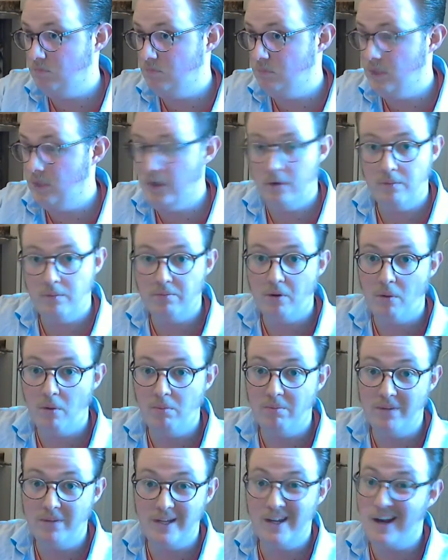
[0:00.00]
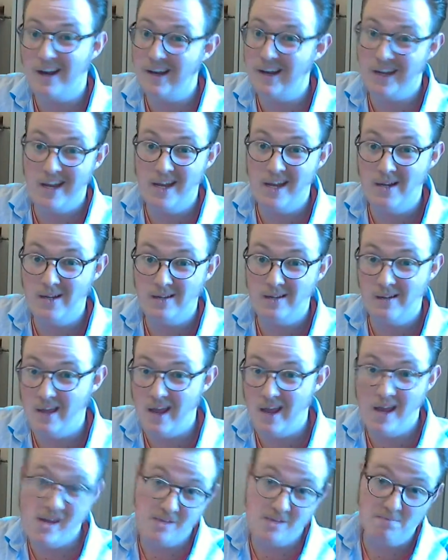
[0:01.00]
you know, probably like
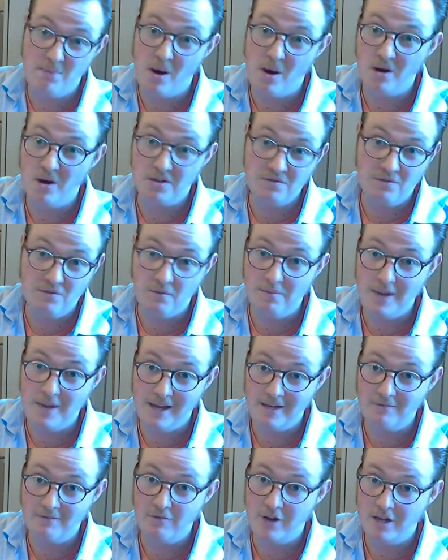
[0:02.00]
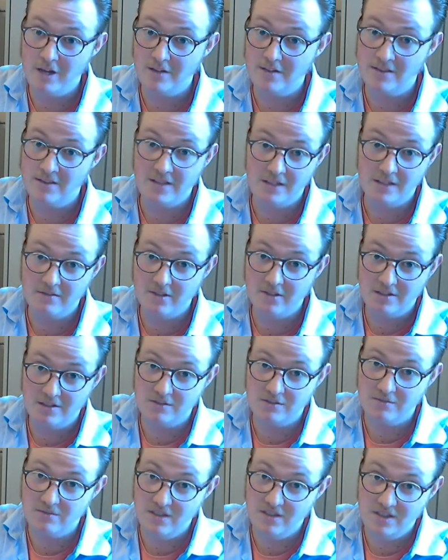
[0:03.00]
$8 for a packet of regular cigarettes.
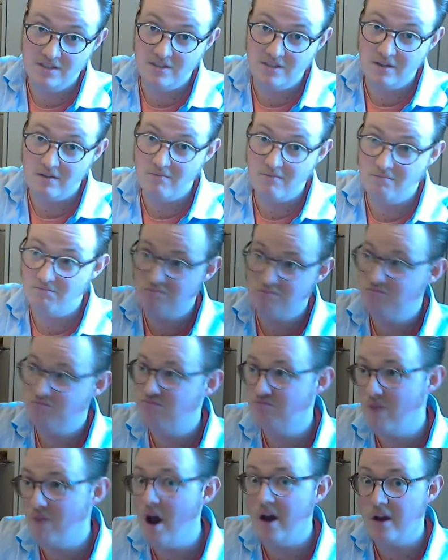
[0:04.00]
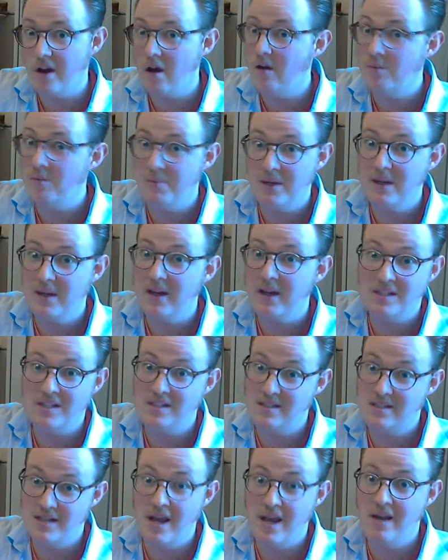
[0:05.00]
So these are gonna be
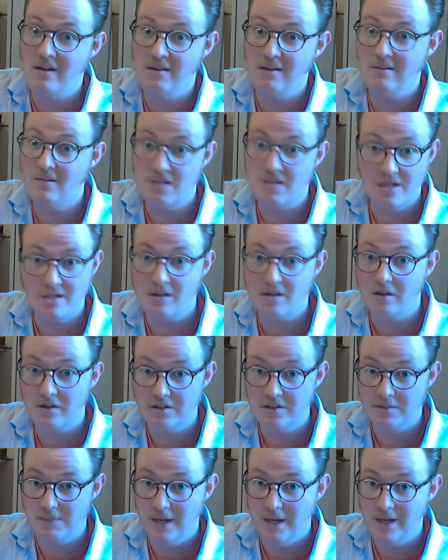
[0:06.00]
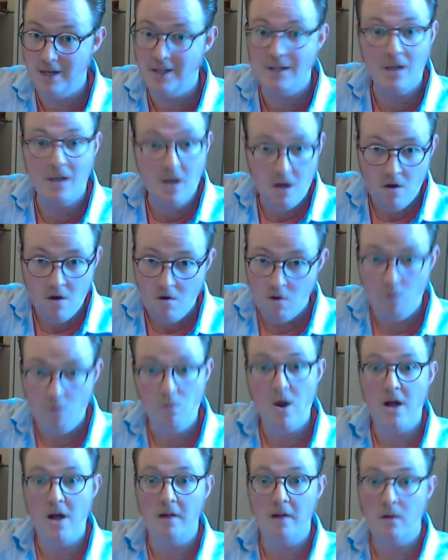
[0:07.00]
like $10 a packet.
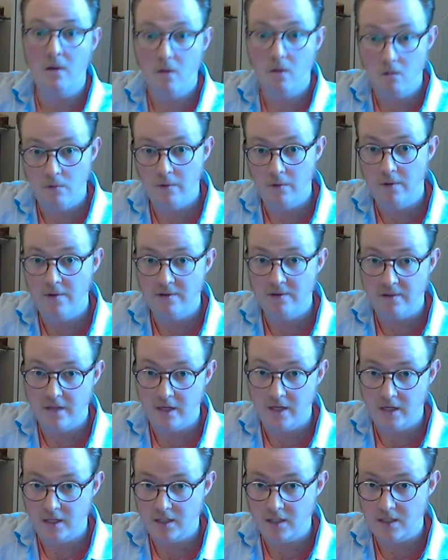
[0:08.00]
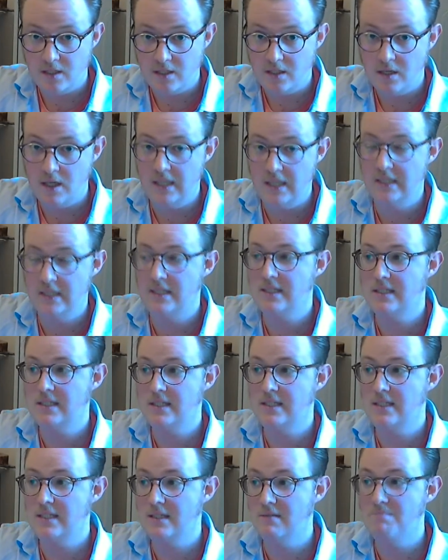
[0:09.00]
Well worth it.
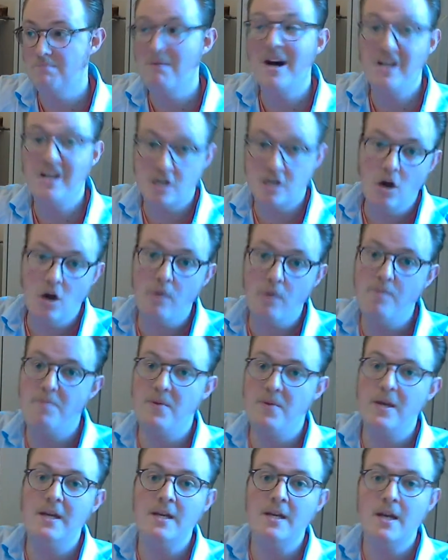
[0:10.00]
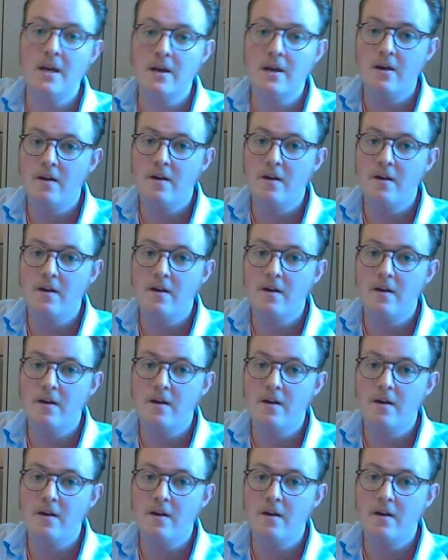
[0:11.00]
It might not be